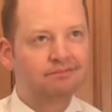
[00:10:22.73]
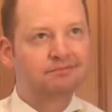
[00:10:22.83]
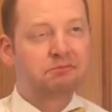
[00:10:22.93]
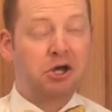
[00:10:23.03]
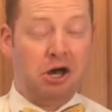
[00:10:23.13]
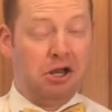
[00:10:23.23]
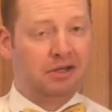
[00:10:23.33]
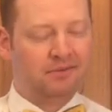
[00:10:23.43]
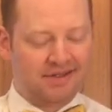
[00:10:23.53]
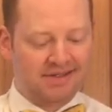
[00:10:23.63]

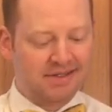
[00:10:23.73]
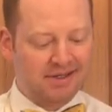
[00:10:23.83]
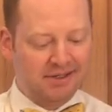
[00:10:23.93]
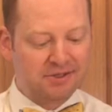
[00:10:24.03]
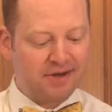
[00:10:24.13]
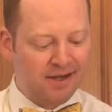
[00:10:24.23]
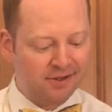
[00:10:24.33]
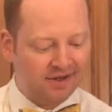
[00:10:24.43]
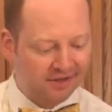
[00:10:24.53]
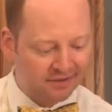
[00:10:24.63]
what is this called? Strainer
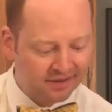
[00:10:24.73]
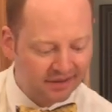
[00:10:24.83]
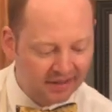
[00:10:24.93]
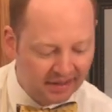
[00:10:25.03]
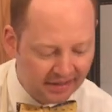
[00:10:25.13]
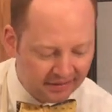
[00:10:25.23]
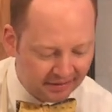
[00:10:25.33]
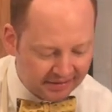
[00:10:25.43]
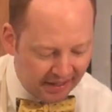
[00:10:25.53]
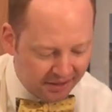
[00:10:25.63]
colander, a little
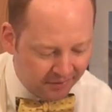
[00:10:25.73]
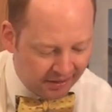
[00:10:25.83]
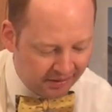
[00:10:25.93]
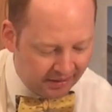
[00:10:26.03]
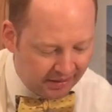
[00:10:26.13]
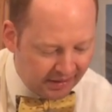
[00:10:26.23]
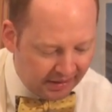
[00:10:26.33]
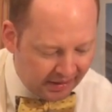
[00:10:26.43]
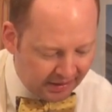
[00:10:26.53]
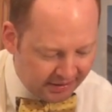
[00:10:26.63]
tiny one.
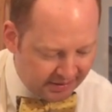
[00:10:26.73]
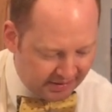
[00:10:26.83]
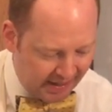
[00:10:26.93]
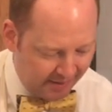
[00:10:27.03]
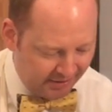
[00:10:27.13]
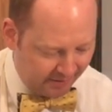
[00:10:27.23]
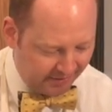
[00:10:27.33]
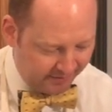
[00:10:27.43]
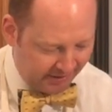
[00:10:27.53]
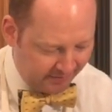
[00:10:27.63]
And just tap, tap, tap,
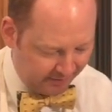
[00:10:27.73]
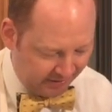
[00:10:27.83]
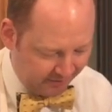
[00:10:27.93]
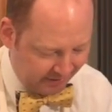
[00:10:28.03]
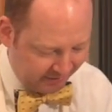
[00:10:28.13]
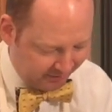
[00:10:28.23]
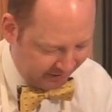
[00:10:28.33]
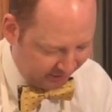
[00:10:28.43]
tap, tap, tap, tap, tap, tap, tap,